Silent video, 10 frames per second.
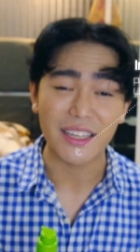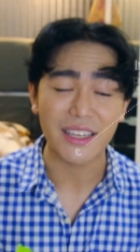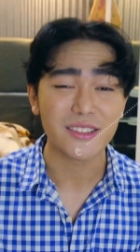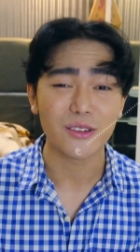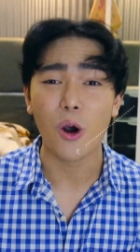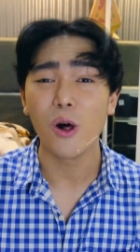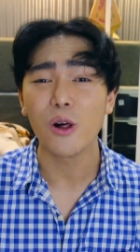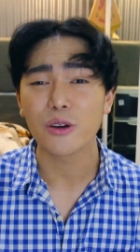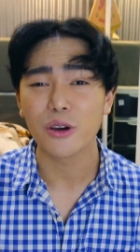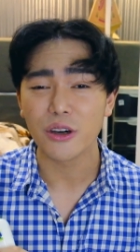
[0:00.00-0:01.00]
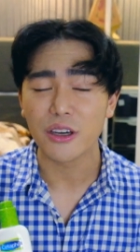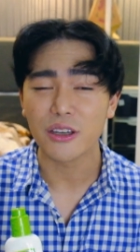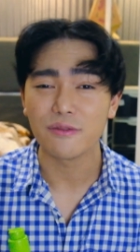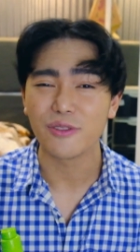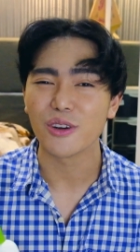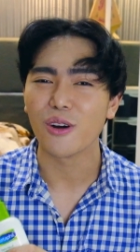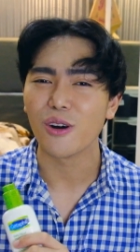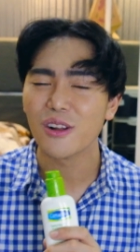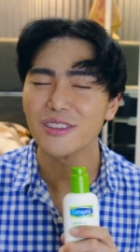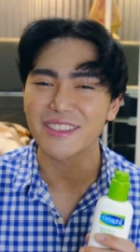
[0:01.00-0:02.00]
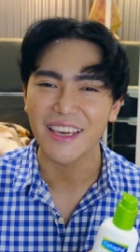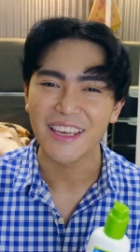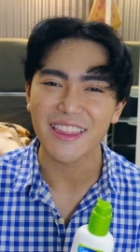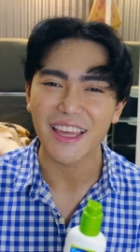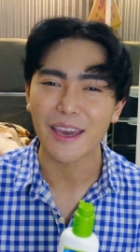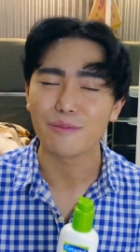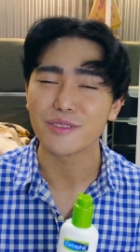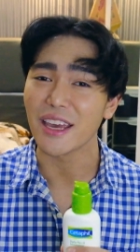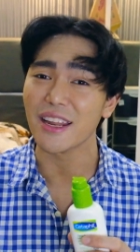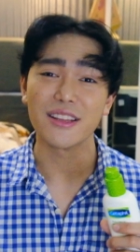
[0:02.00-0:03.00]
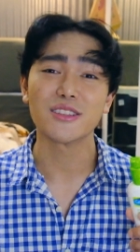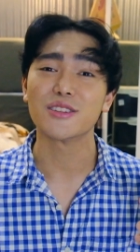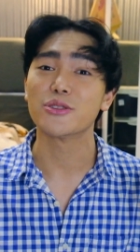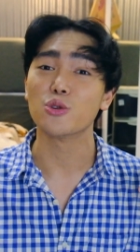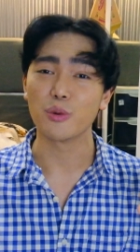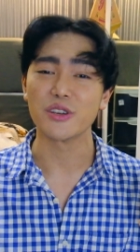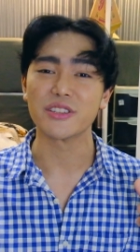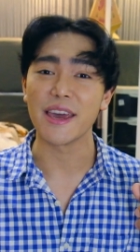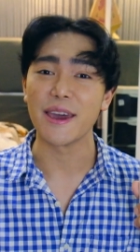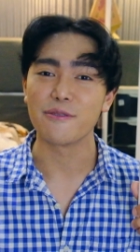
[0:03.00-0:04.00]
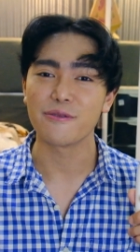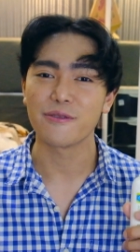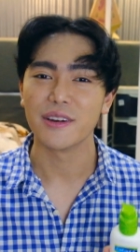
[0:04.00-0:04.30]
And it's all good for all skin types and it's super safe.